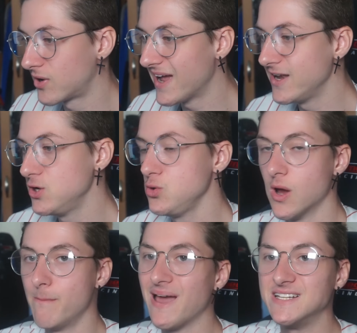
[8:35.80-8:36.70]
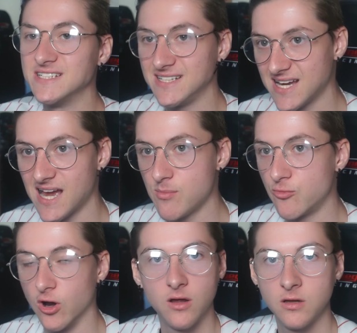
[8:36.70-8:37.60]
new amazing camera
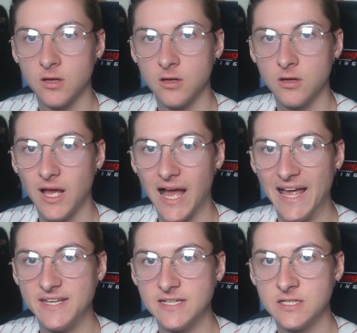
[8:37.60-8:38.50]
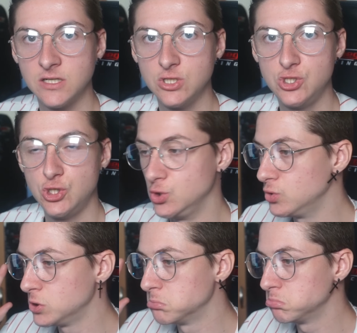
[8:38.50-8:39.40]
added to
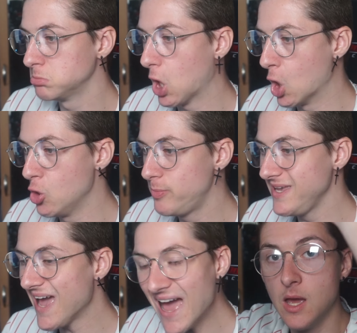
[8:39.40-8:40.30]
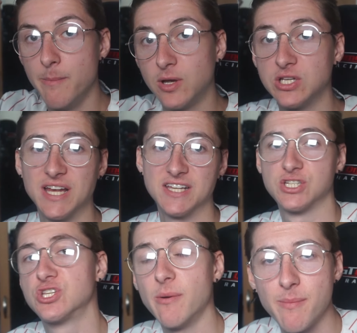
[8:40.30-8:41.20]
OBS. Because it has the
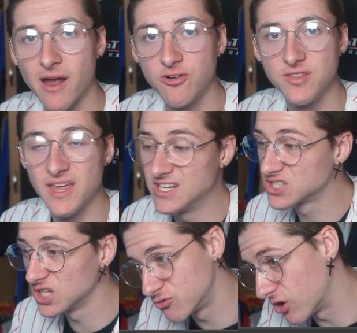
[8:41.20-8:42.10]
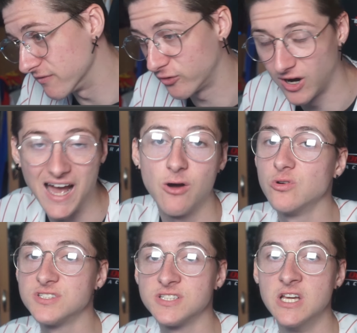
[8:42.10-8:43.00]
dummy battery in there, it's going to run for hours.
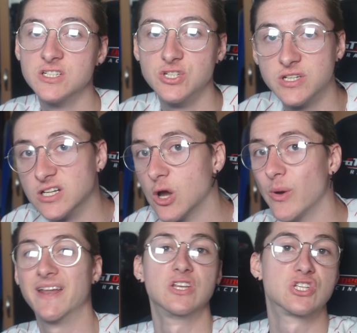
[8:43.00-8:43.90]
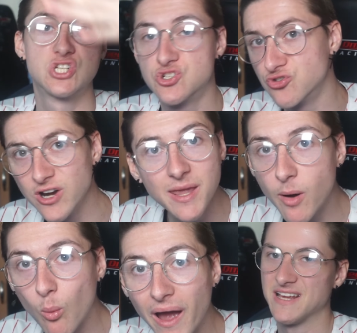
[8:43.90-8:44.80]
So you can go ahead and stream
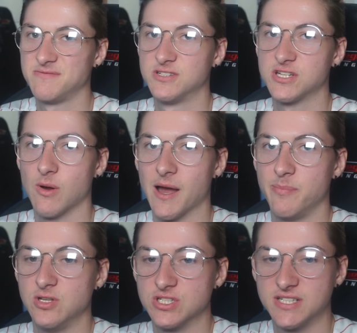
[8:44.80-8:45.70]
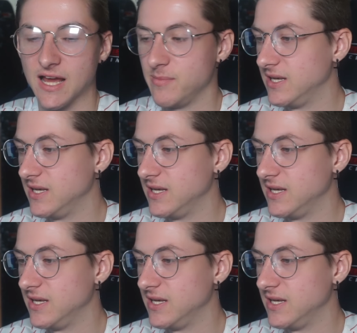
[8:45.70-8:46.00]
away. And it makes me so happy just see.